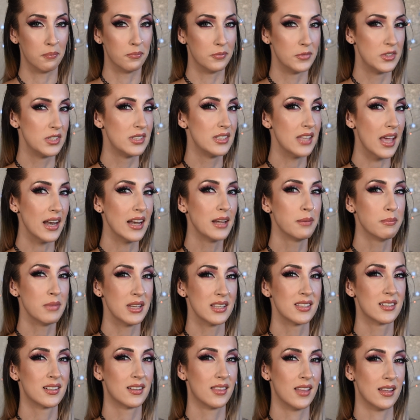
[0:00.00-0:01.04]
setting
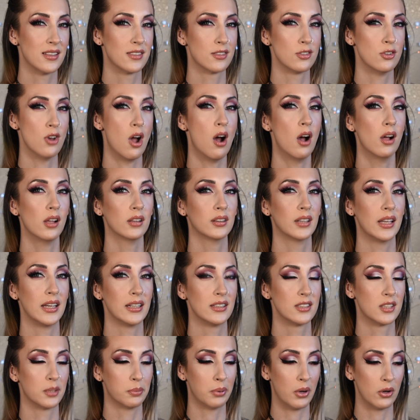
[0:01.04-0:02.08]
mist that's not like
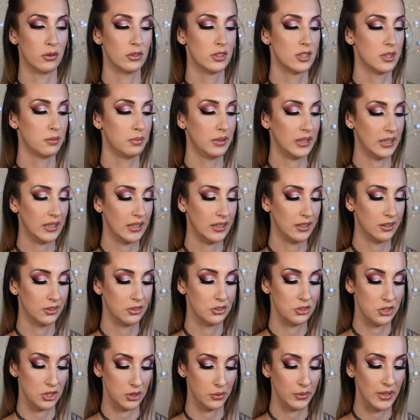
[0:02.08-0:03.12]
supposed to be
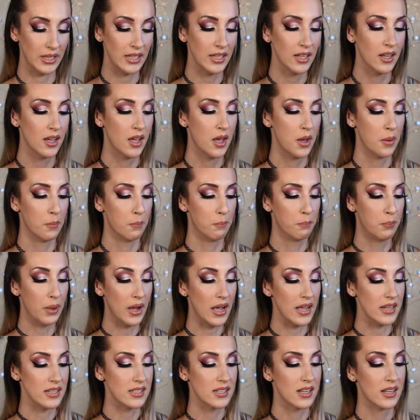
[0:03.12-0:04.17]
dewy,
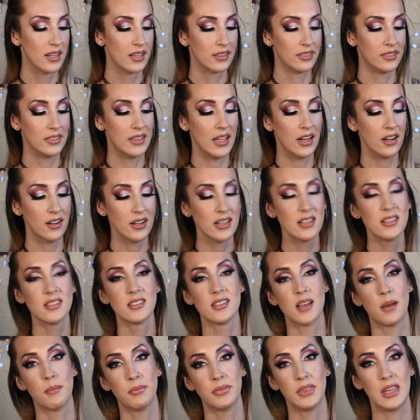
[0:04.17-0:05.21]
but there is
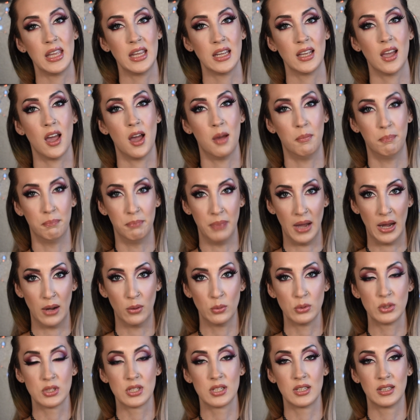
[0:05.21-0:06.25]
something
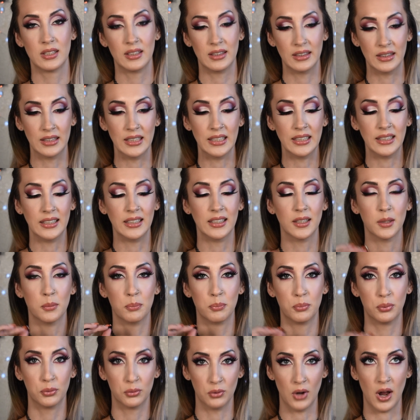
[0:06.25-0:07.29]
about the
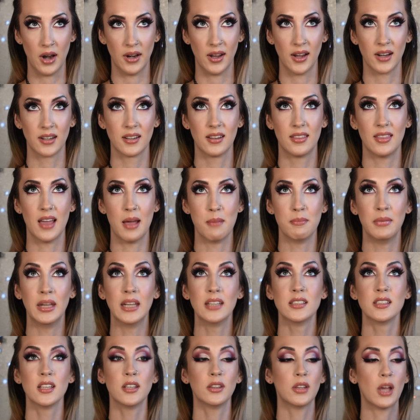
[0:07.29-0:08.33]
product that
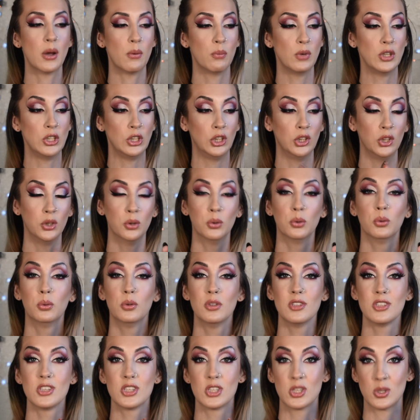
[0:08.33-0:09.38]
makes it that when you
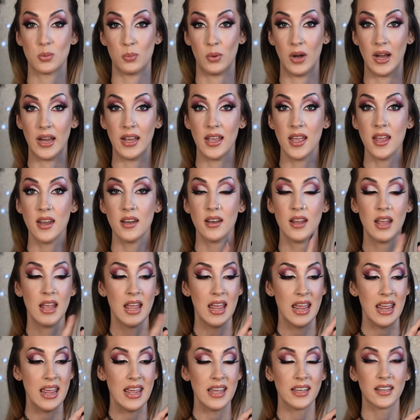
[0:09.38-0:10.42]
spray it,
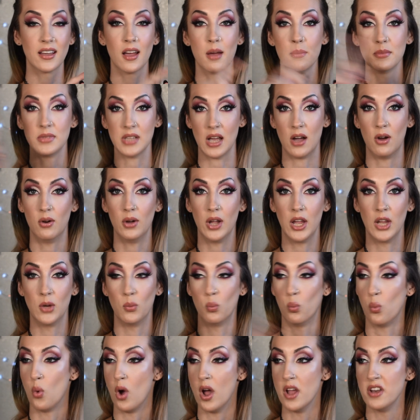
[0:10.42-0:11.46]
it comes out
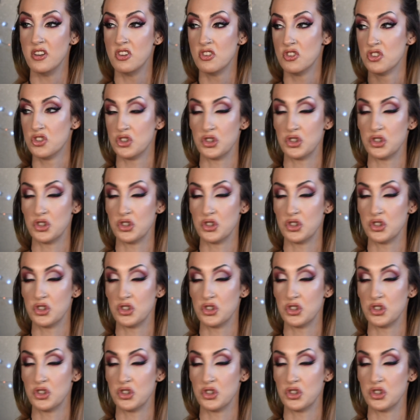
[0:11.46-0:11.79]
in one